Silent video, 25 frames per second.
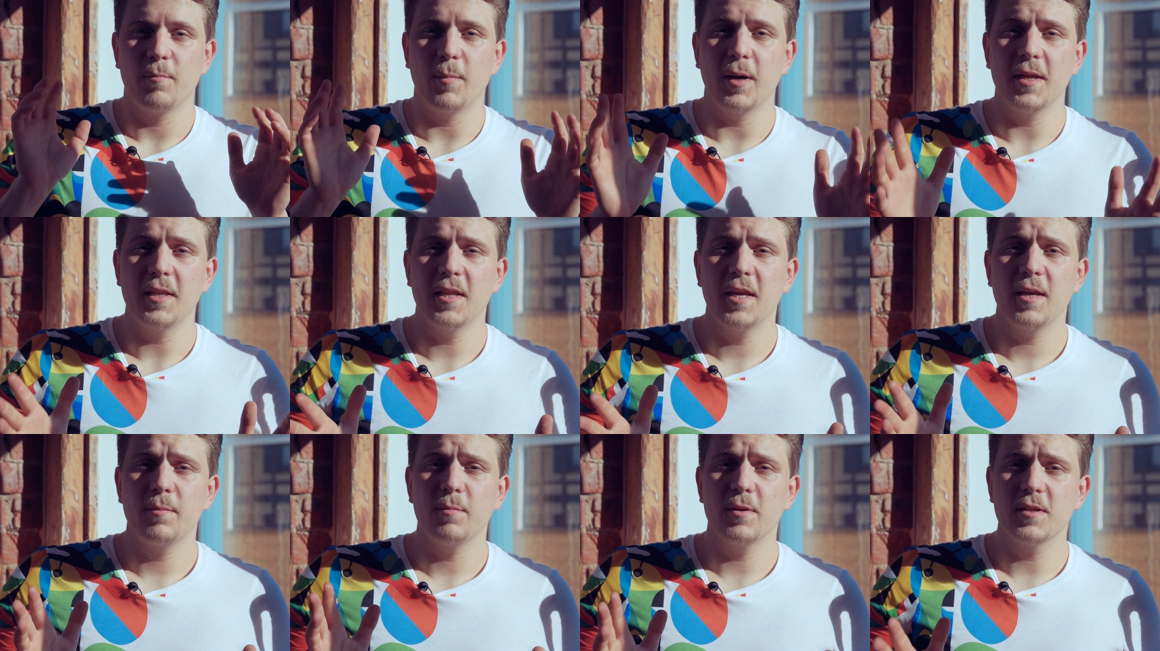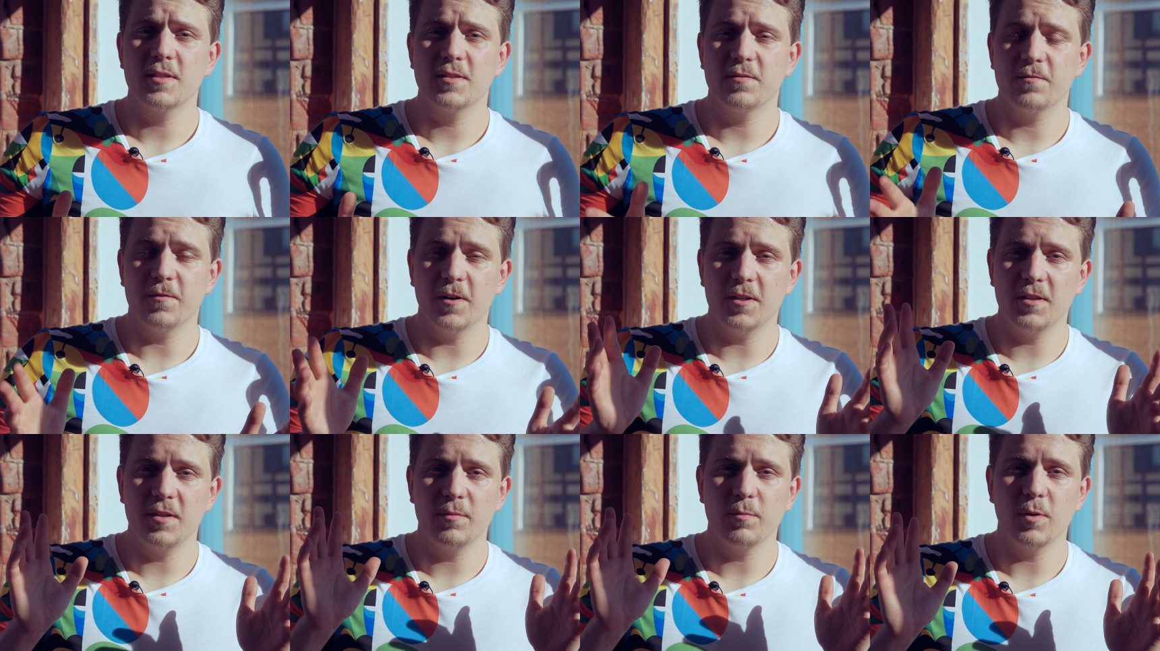My name is
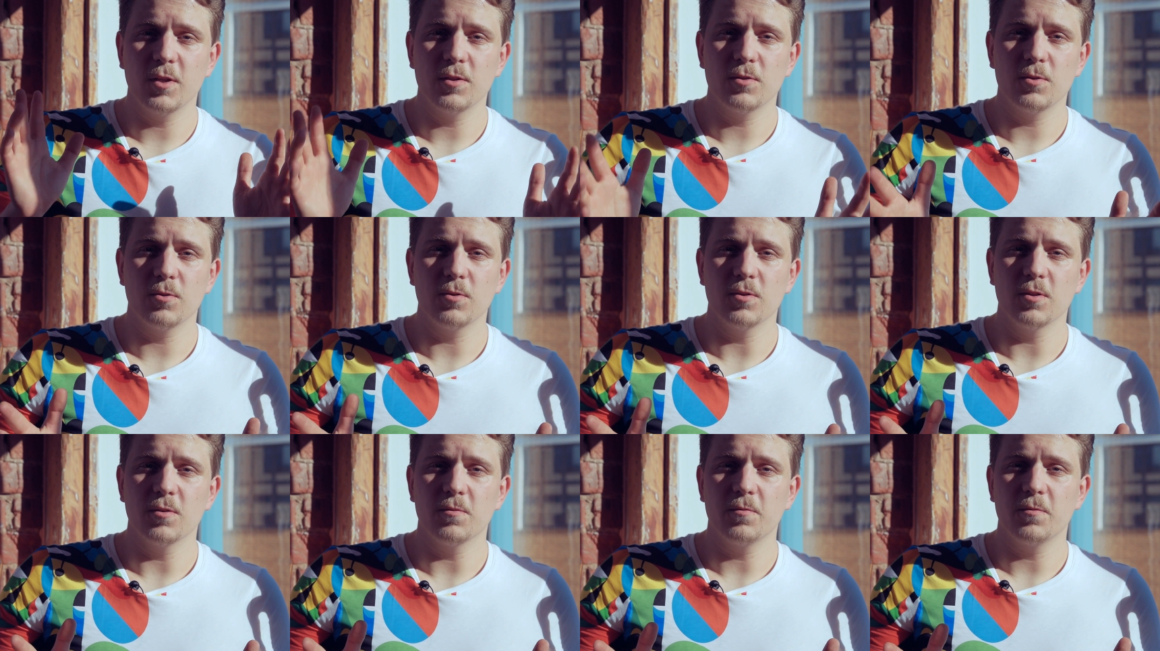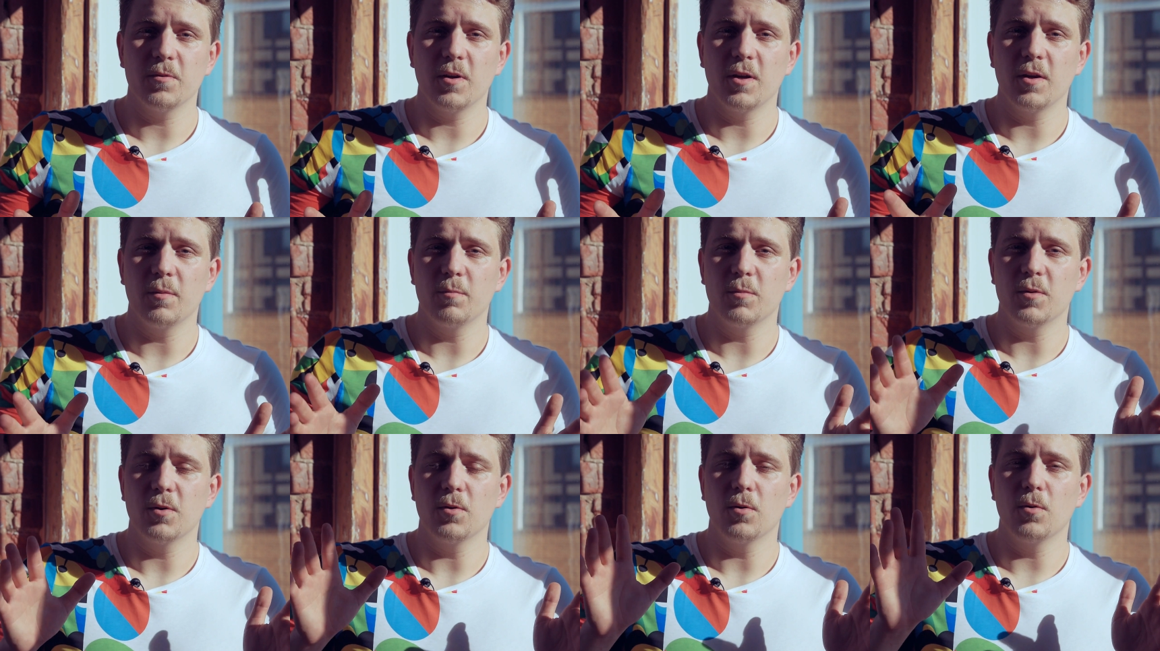Vadim Antonov.
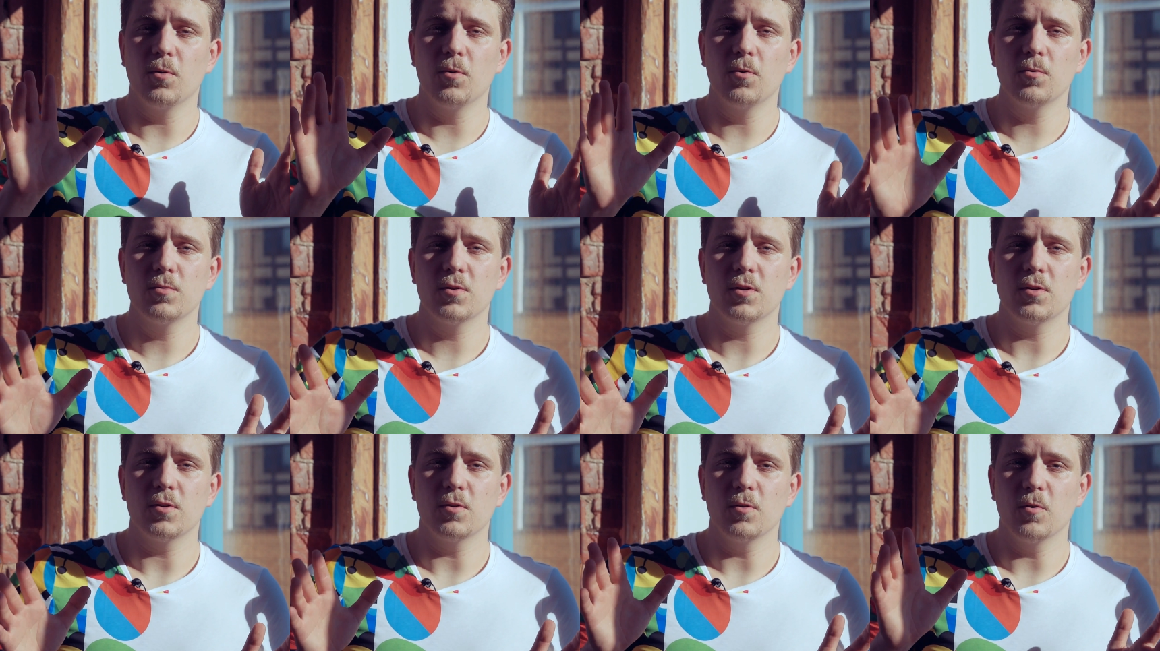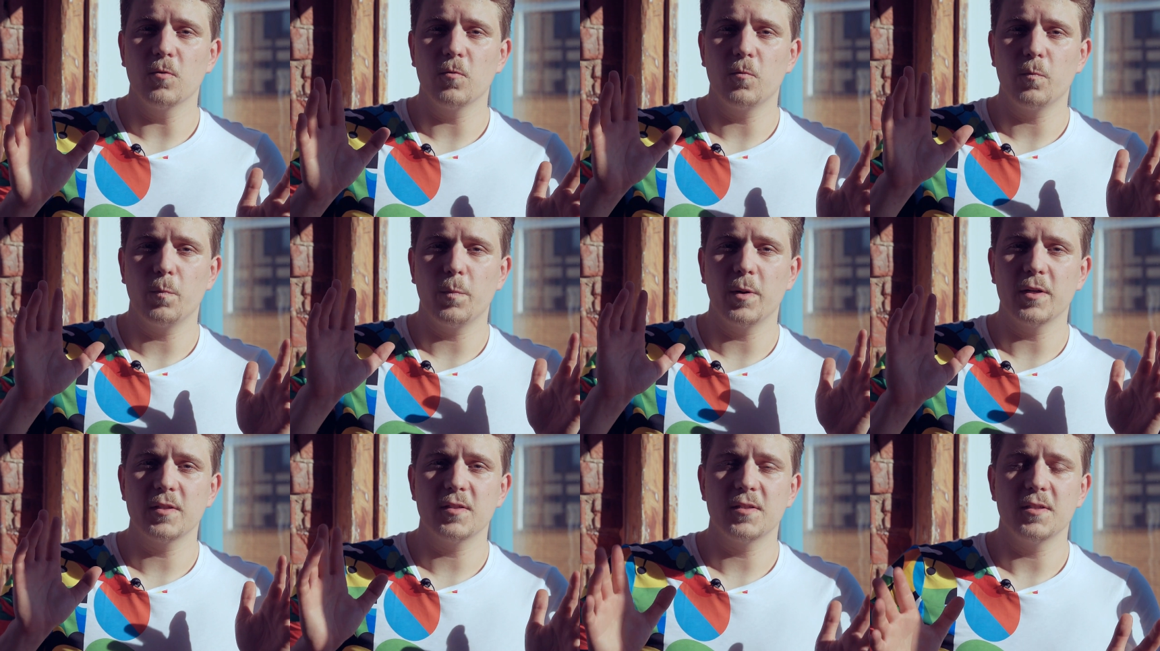I'm the owner of
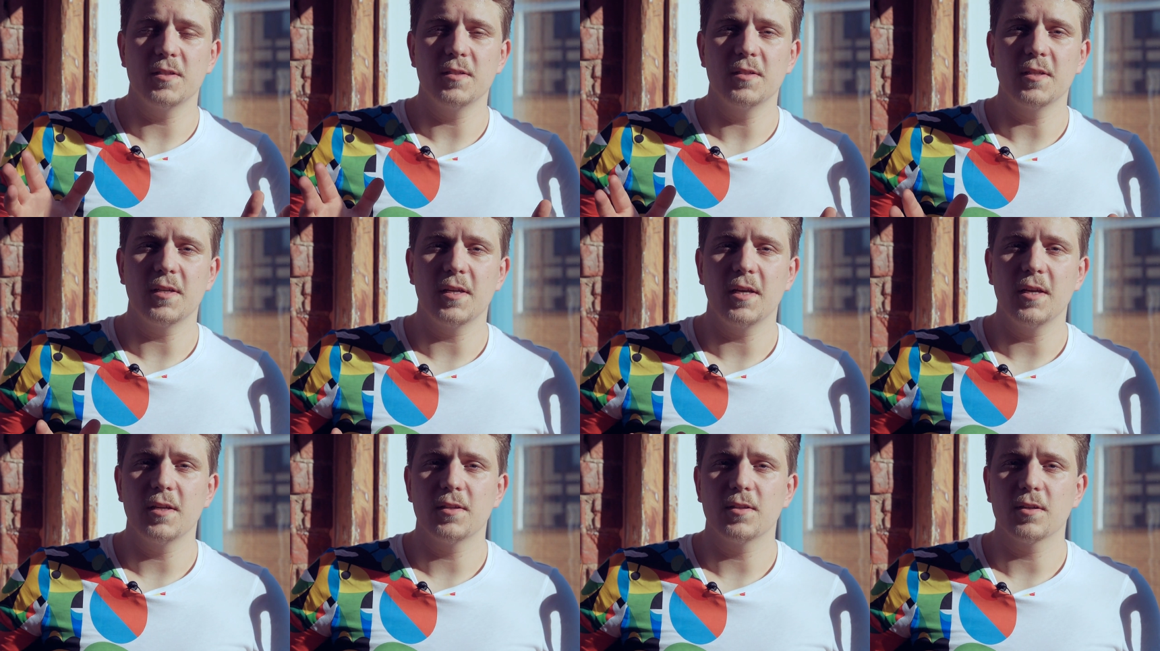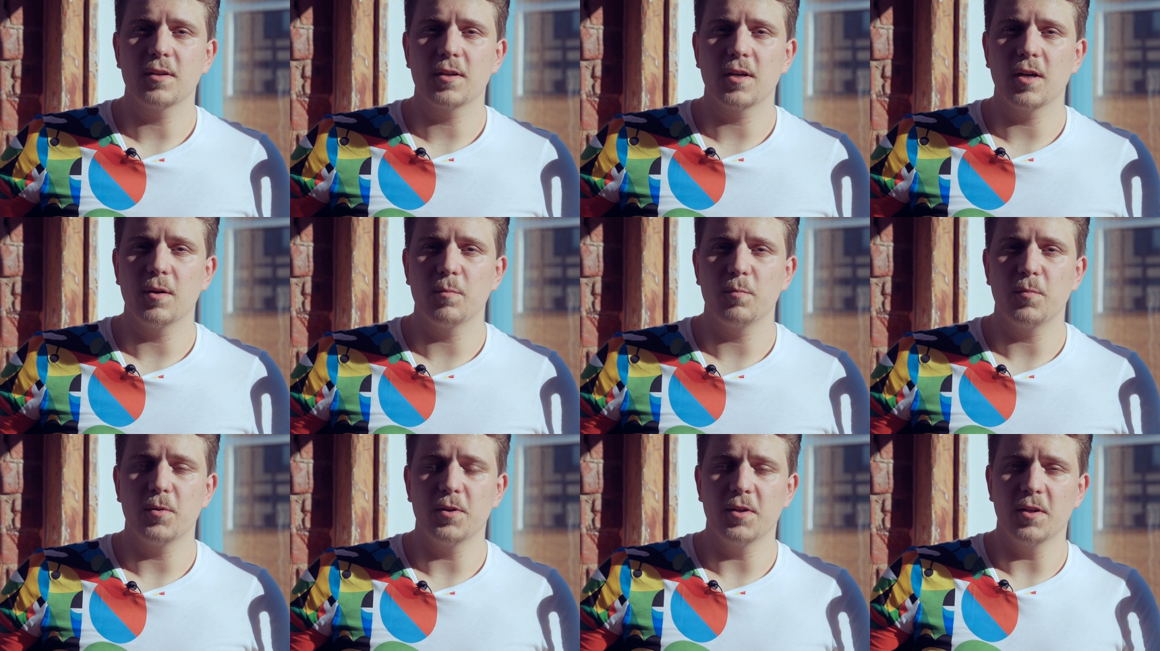Past Indicator
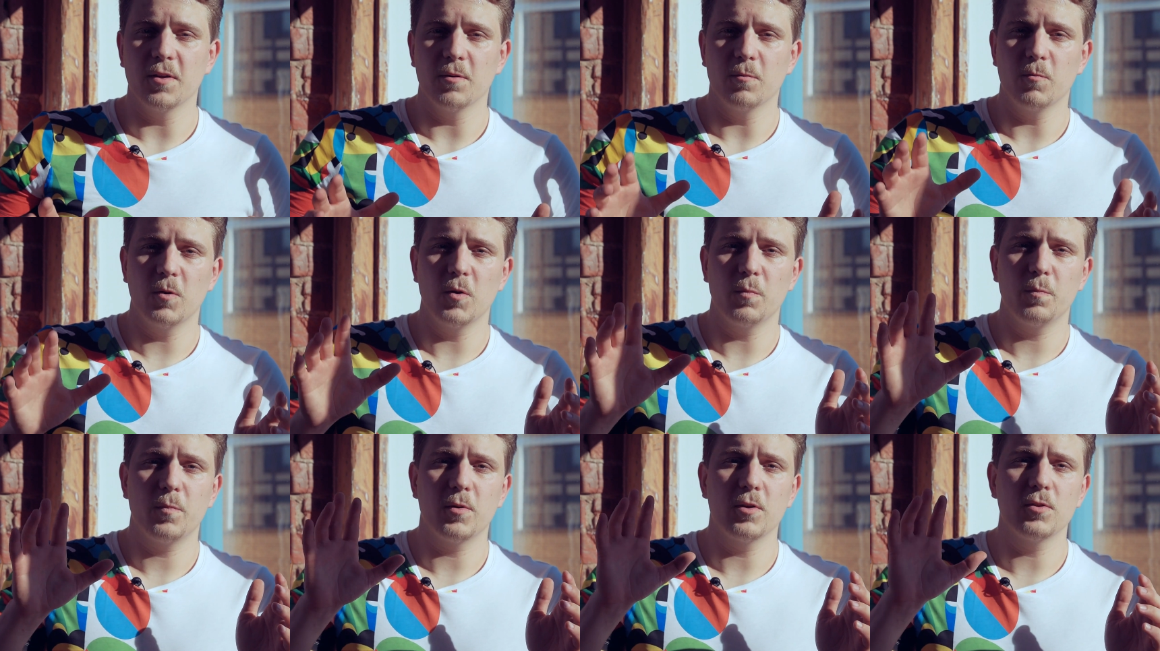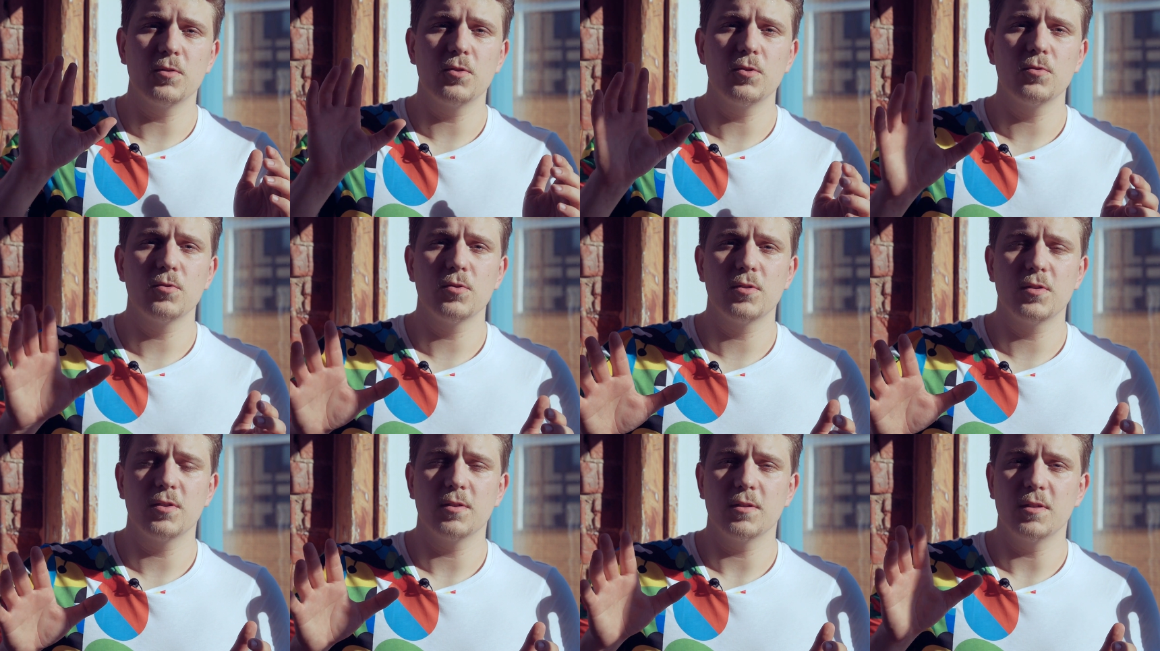company. We
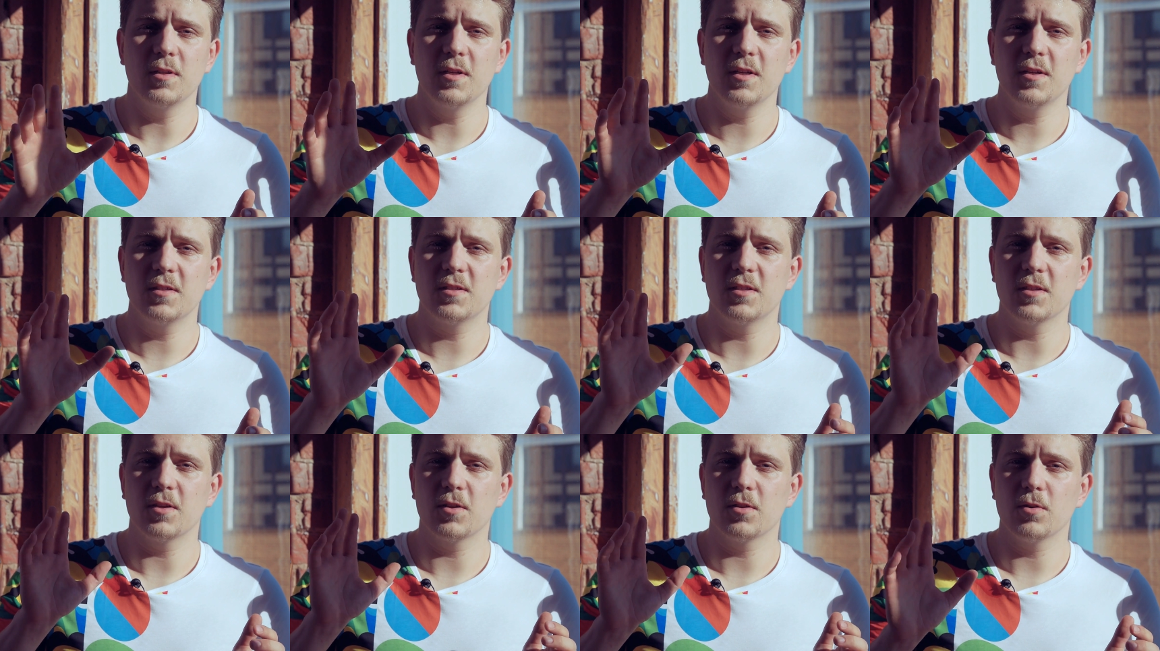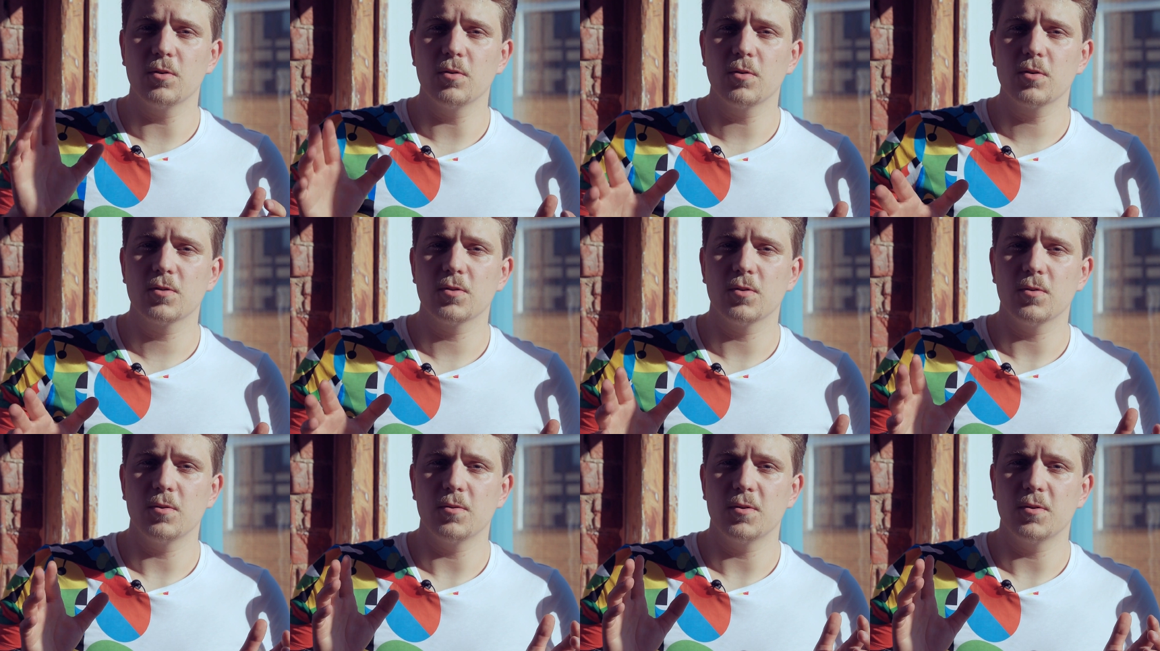produce Nixie clocks